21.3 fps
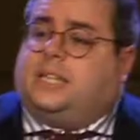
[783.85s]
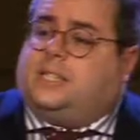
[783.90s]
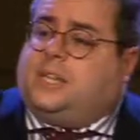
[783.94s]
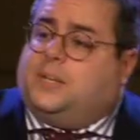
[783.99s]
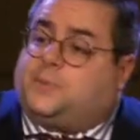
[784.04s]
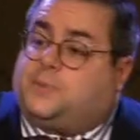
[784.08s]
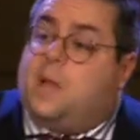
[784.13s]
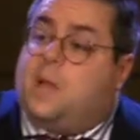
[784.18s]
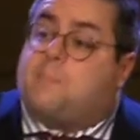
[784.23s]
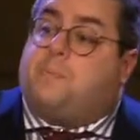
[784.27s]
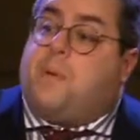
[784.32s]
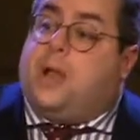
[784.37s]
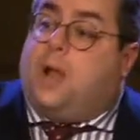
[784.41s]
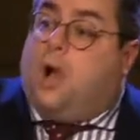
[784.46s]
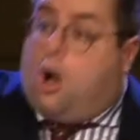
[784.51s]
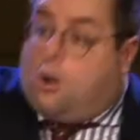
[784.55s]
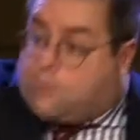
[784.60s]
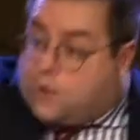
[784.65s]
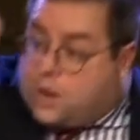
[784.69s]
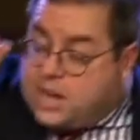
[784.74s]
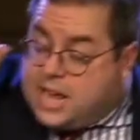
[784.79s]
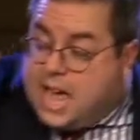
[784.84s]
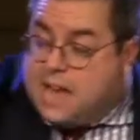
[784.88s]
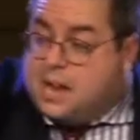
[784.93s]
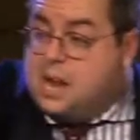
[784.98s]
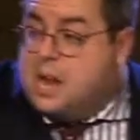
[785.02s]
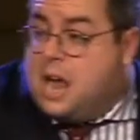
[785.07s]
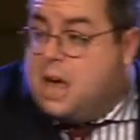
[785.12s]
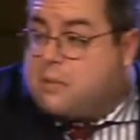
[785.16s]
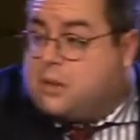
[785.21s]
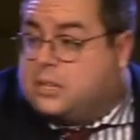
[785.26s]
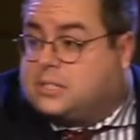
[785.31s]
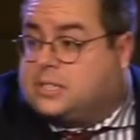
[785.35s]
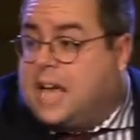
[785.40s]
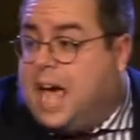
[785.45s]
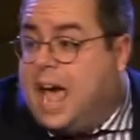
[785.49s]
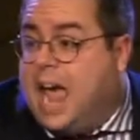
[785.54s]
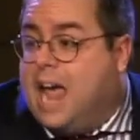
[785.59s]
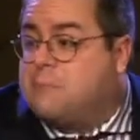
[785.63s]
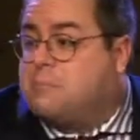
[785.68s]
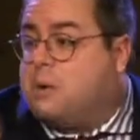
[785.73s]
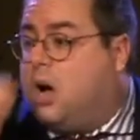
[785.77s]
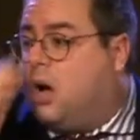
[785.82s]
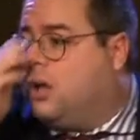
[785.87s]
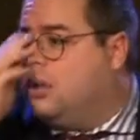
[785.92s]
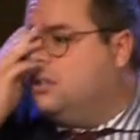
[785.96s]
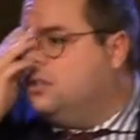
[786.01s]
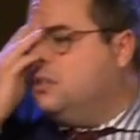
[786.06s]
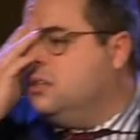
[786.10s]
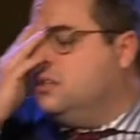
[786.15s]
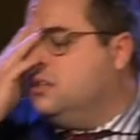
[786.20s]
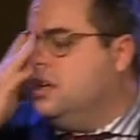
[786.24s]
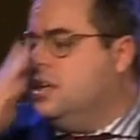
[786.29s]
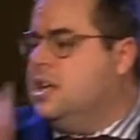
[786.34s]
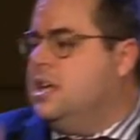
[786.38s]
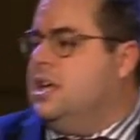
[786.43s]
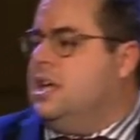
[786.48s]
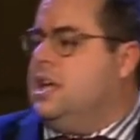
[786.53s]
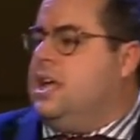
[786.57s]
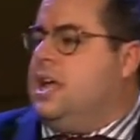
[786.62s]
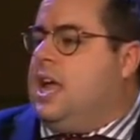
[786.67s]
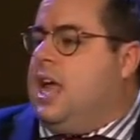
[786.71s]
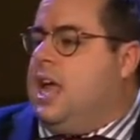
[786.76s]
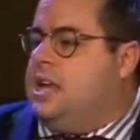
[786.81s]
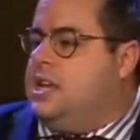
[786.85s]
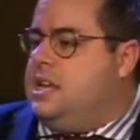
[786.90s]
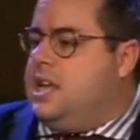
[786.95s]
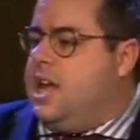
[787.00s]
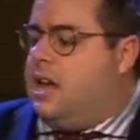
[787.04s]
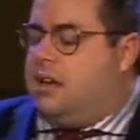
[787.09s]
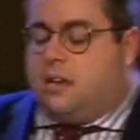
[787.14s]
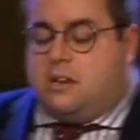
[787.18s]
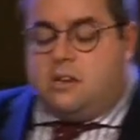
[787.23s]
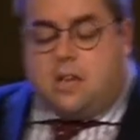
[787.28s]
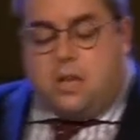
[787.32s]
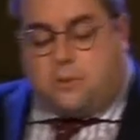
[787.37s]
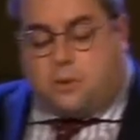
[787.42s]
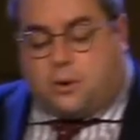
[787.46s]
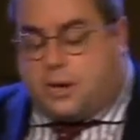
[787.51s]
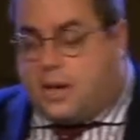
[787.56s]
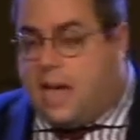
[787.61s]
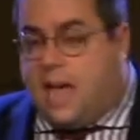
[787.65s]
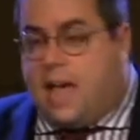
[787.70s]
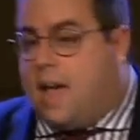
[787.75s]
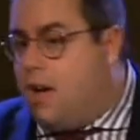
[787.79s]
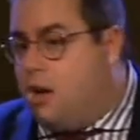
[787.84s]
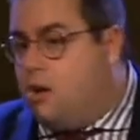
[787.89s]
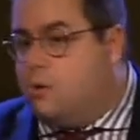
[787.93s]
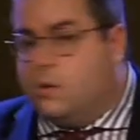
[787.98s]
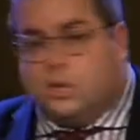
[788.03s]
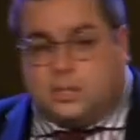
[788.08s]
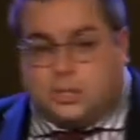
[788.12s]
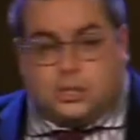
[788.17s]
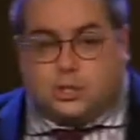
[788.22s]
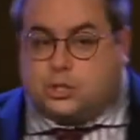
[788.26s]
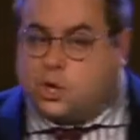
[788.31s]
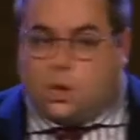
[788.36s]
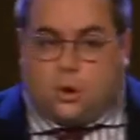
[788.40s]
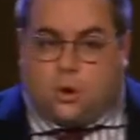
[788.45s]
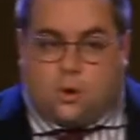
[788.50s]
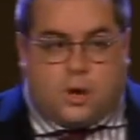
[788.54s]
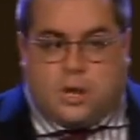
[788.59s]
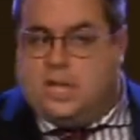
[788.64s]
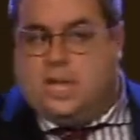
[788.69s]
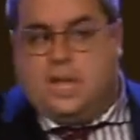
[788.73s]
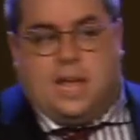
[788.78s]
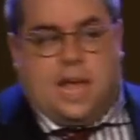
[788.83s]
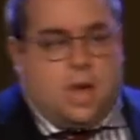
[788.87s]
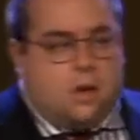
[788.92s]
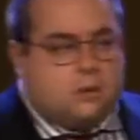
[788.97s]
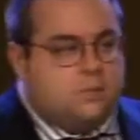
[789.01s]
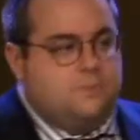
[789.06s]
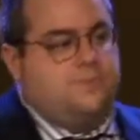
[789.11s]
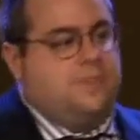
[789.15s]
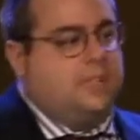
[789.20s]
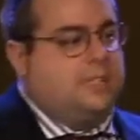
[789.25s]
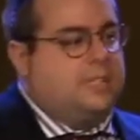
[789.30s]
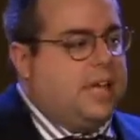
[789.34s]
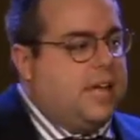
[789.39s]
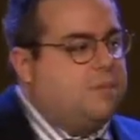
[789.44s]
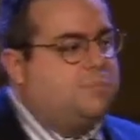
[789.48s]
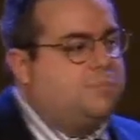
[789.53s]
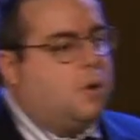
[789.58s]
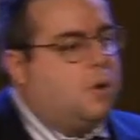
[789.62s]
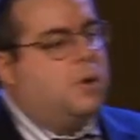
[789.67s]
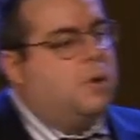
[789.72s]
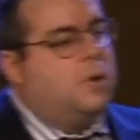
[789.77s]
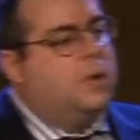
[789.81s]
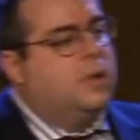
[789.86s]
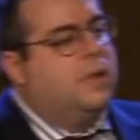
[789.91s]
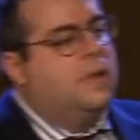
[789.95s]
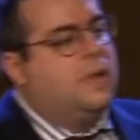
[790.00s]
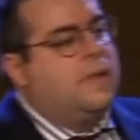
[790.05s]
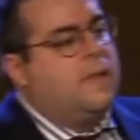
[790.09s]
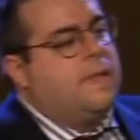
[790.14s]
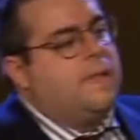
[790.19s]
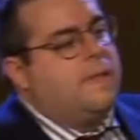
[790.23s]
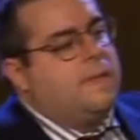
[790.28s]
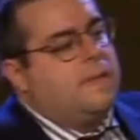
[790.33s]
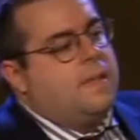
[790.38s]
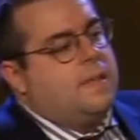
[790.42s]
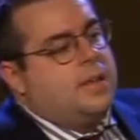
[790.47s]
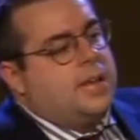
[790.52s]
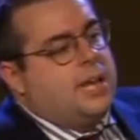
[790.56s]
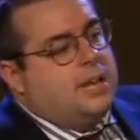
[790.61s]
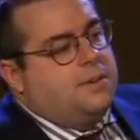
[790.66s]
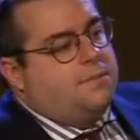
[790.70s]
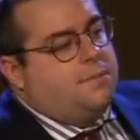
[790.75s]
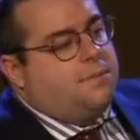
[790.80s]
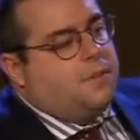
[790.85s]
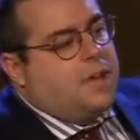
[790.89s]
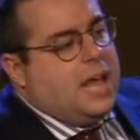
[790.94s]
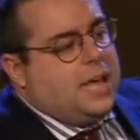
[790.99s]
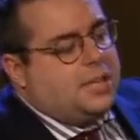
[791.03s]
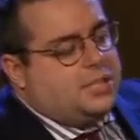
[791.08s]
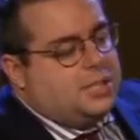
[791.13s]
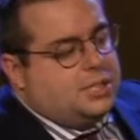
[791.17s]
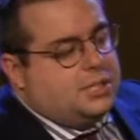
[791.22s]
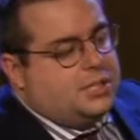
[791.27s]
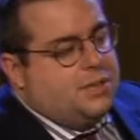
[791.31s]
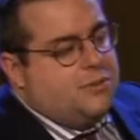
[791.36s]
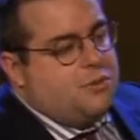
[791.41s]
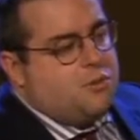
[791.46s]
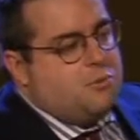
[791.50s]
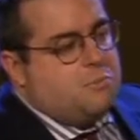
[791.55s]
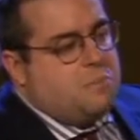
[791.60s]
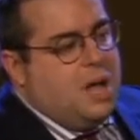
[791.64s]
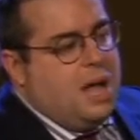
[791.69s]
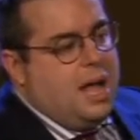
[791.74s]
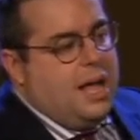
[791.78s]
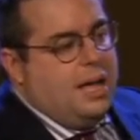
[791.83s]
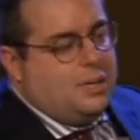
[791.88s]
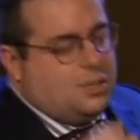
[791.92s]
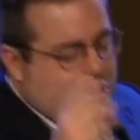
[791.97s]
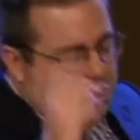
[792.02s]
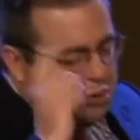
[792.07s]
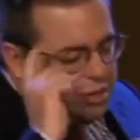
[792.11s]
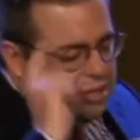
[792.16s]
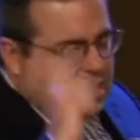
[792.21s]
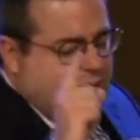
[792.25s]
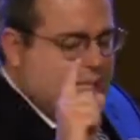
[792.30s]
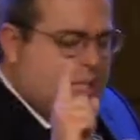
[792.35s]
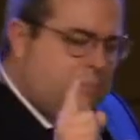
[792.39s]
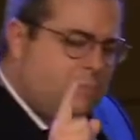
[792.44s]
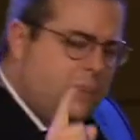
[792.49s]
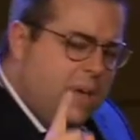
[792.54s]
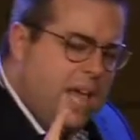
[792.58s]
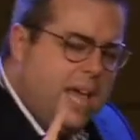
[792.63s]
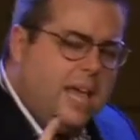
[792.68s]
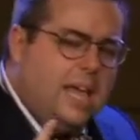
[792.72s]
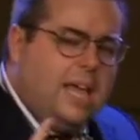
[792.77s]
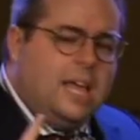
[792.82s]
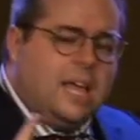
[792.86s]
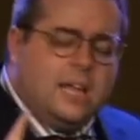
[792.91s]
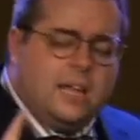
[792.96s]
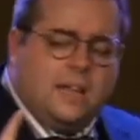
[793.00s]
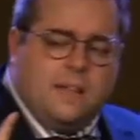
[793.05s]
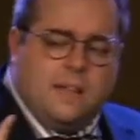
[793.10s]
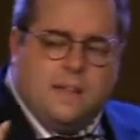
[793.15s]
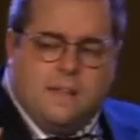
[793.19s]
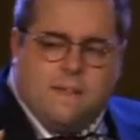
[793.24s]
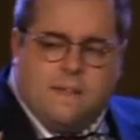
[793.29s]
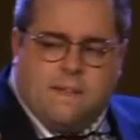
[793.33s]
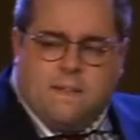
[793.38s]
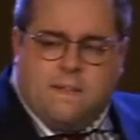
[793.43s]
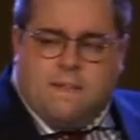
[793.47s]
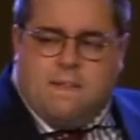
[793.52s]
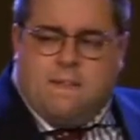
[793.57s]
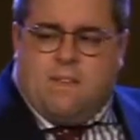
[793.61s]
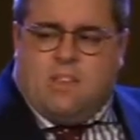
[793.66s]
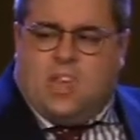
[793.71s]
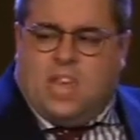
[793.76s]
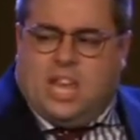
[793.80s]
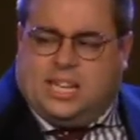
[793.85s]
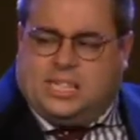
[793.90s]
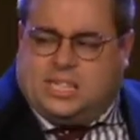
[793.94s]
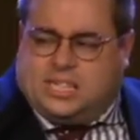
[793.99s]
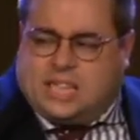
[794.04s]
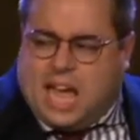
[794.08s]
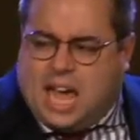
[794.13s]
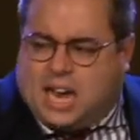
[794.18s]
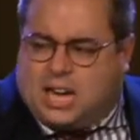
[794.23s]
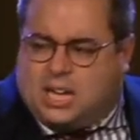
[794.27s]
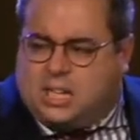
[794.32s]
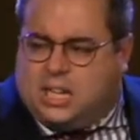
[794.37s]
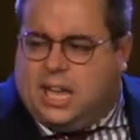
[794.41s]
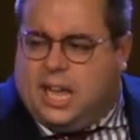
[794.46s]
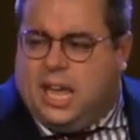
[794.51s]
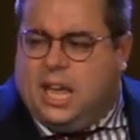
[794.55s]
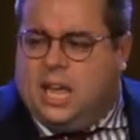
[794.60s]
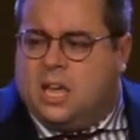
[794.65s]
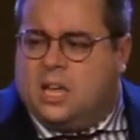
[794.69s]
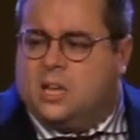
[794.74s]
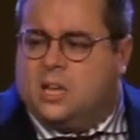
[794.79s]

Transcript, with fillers: is tipping over yet another table, and yet another cow is scurrying out of the temple, it flashes in their mind could this be? Exactly.